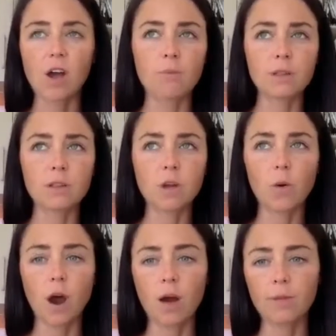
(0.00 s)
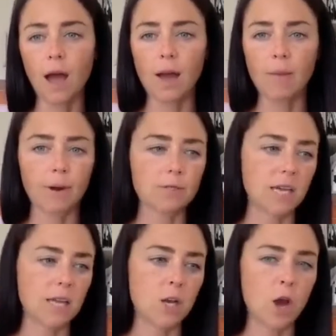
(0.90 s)
the high carb, the low carb, the
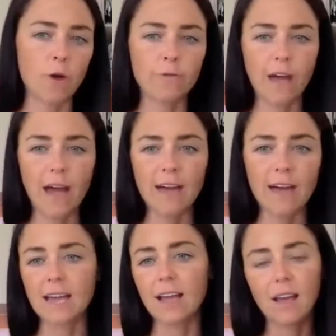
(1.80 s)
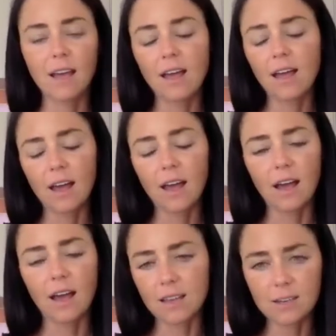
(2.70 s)
high protein, the no fats, like
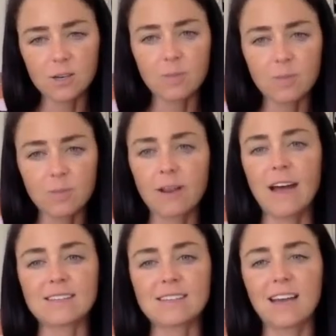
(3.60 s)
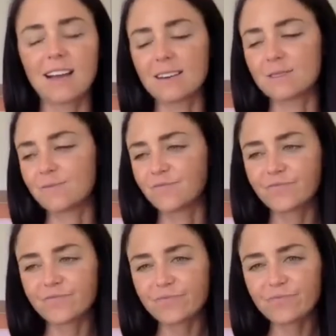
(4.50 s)
the intermittent
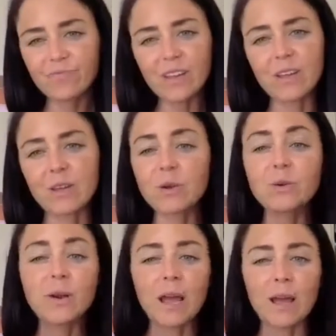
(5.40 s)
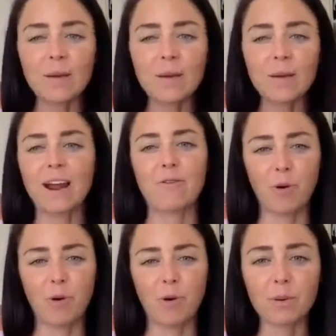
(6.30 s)
fasting, you name it, I've
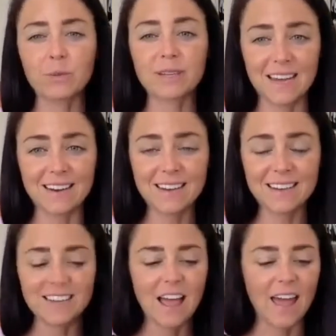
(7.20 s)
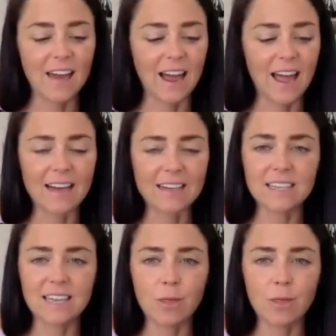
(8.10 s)
probably done it. And I had